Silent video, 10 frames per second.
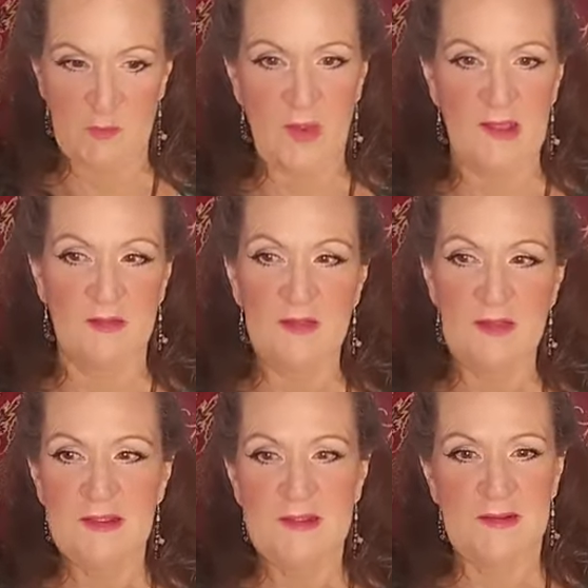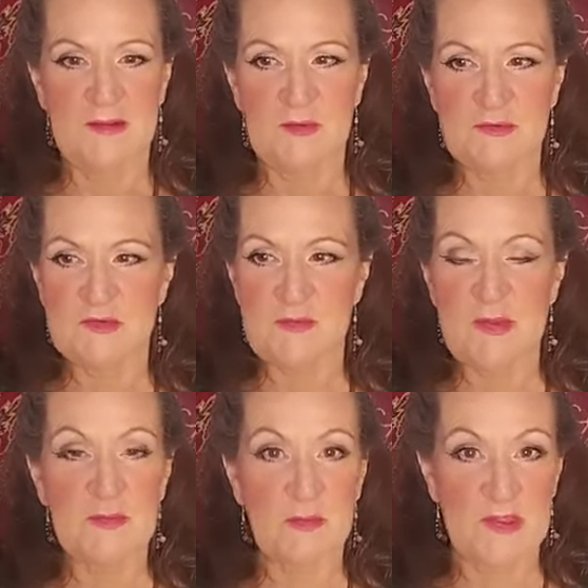well. You know, treat
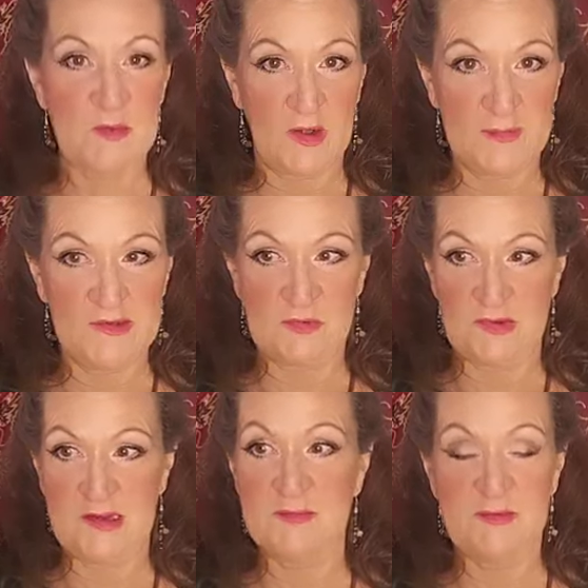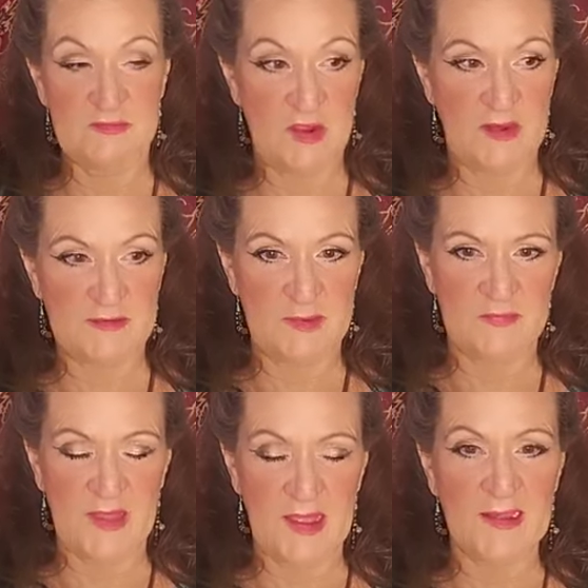people the way you want to be treated. We've talked about
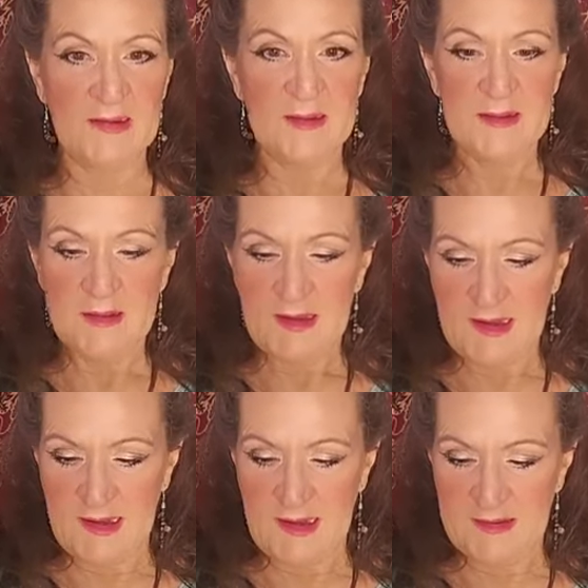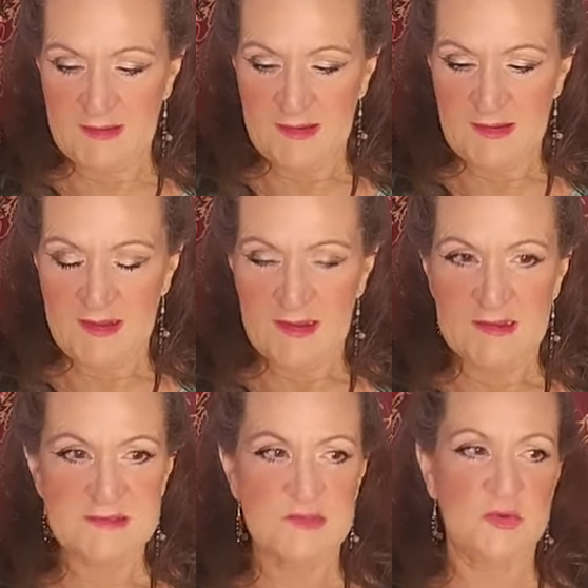that. And
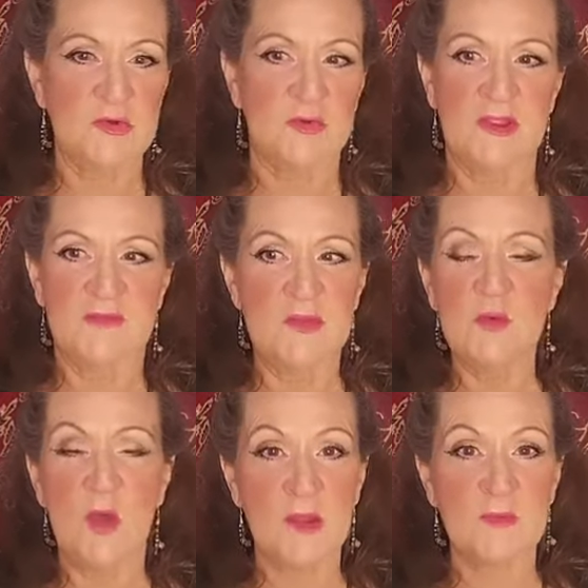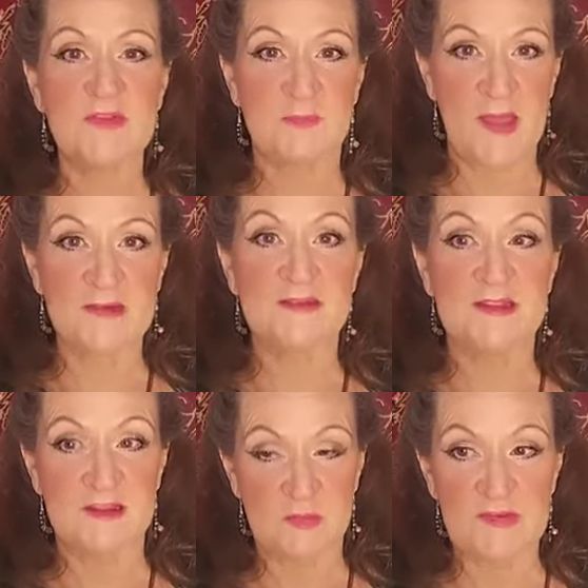it's true. If you want respect,
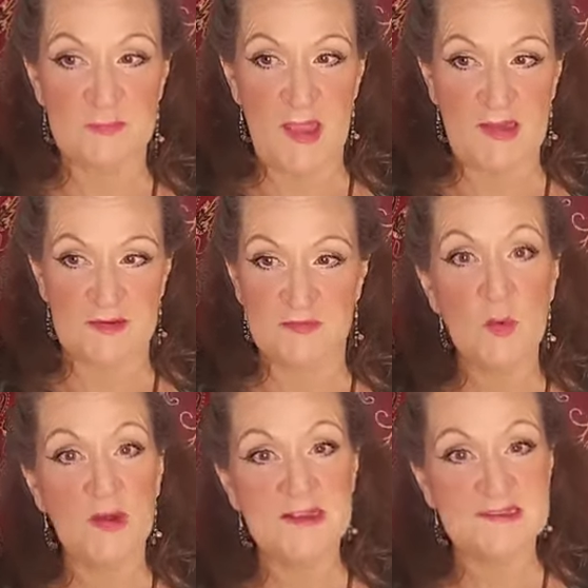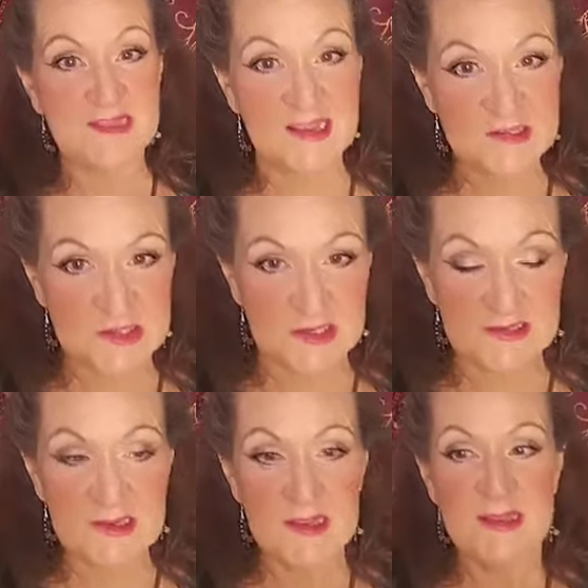give respect. If you want
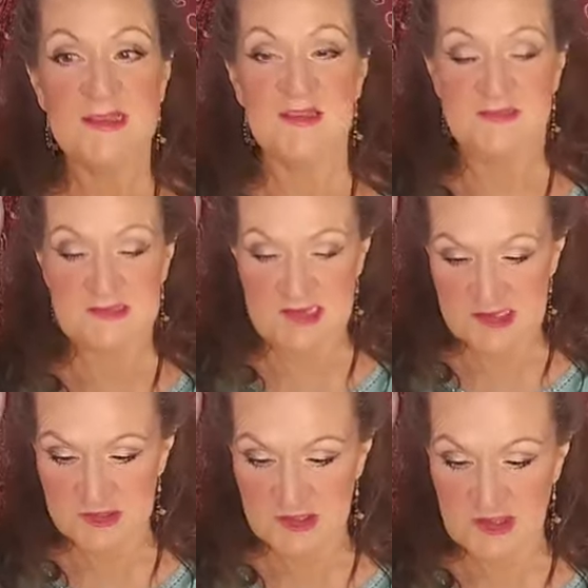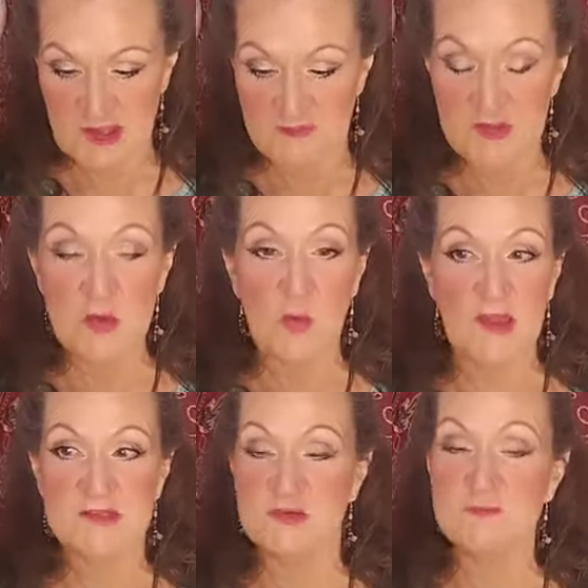attention, give attention. If you
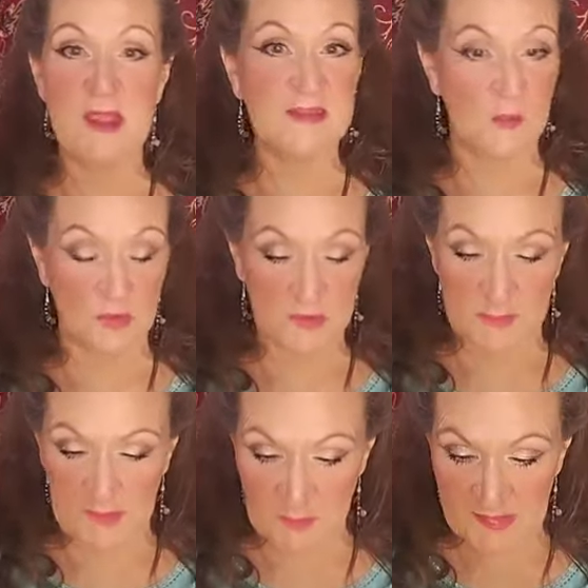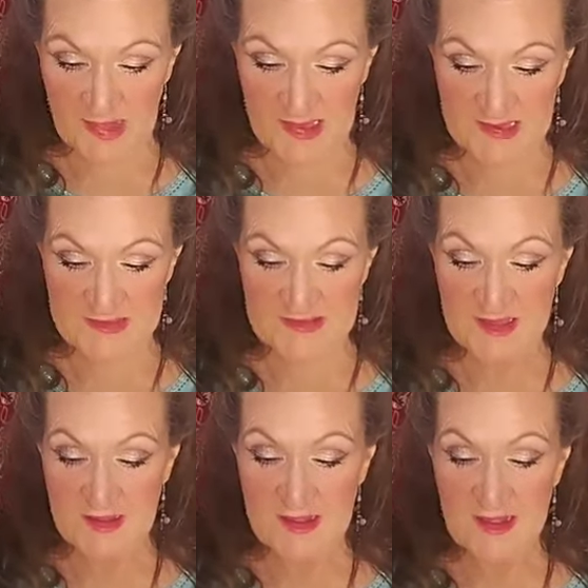want to make the world a better place,
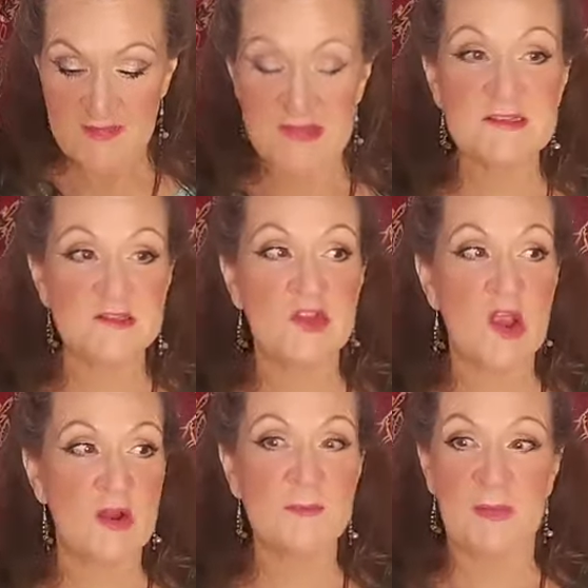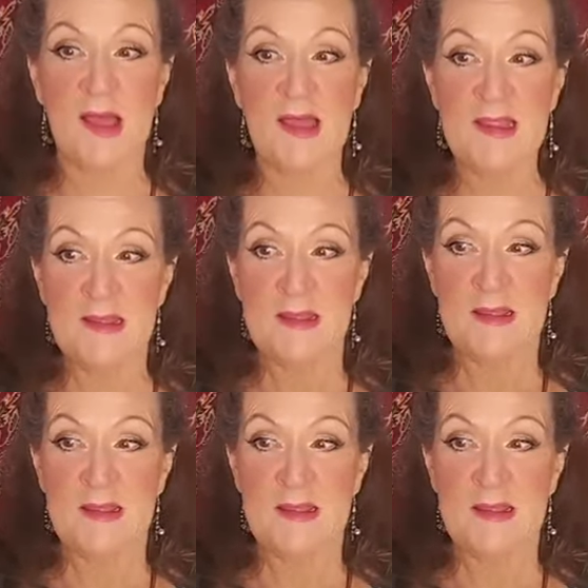then start by